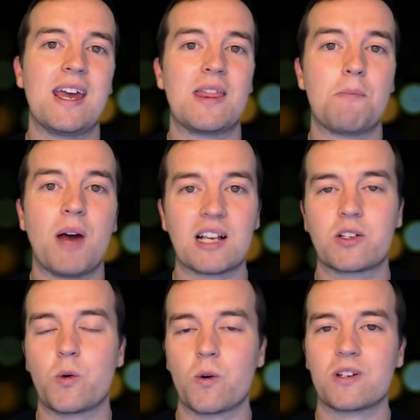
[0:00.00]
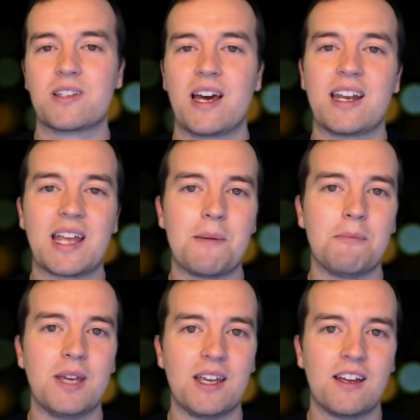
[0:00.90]
it the best course that it can
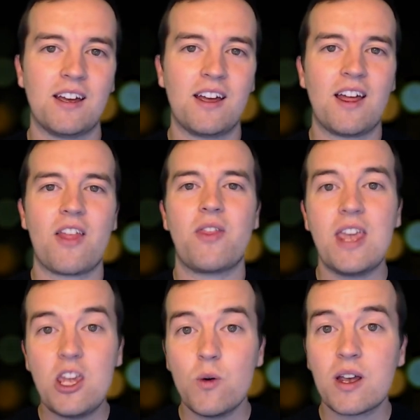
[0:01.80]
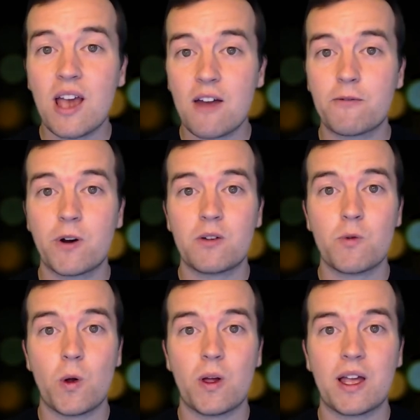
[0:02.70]
be. Thank you again for
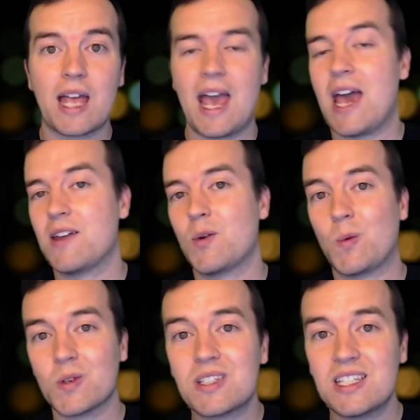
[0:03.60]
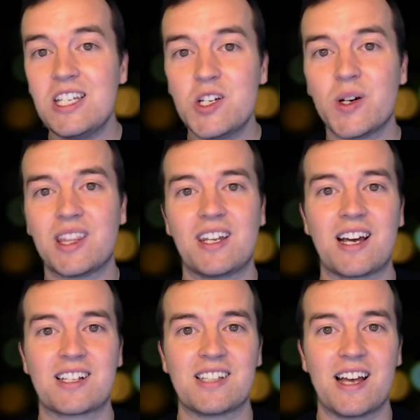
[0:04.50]
enrolling, and we'll see you in the
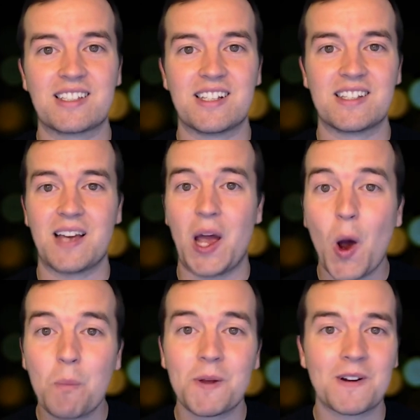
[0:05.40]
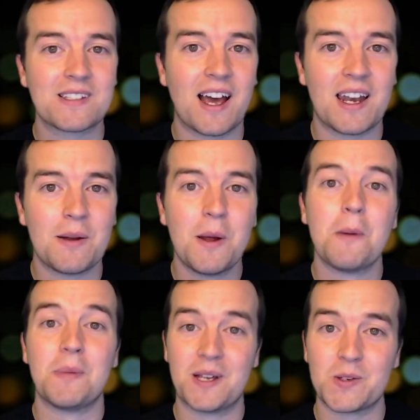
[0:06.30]
next lessons. I hope you're excited
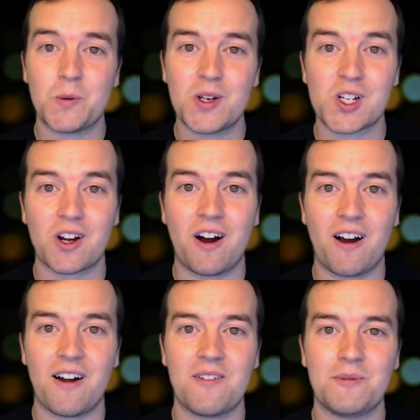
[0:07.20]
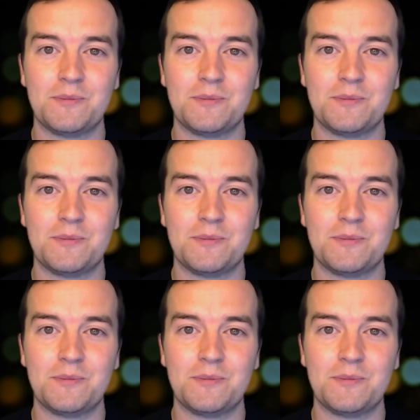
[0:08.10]
because we sure are.